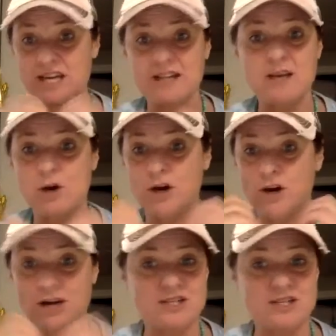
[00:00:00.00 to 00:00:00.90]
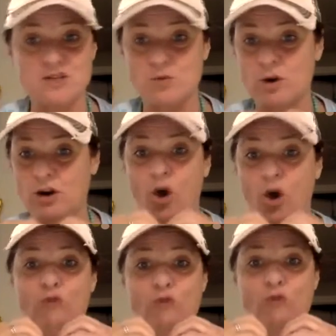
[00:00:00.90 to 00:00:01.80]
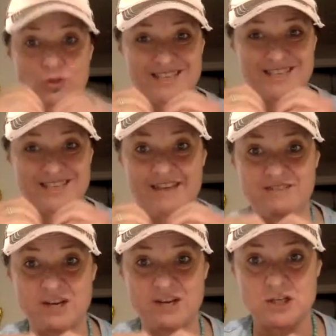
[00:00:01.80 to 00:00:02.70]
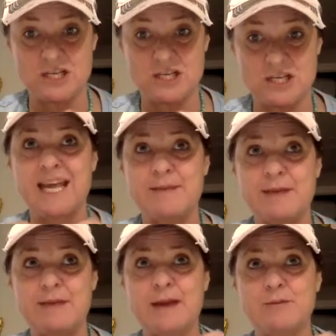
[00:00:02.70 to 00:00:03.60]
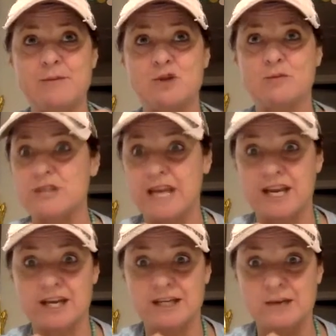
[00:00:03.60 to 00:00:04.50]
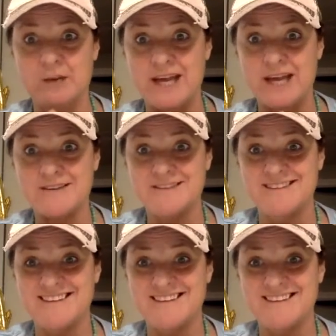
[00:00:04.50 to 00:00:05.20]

healing work, consciousness work for 25 years. And I think maybe I'm 2% awake.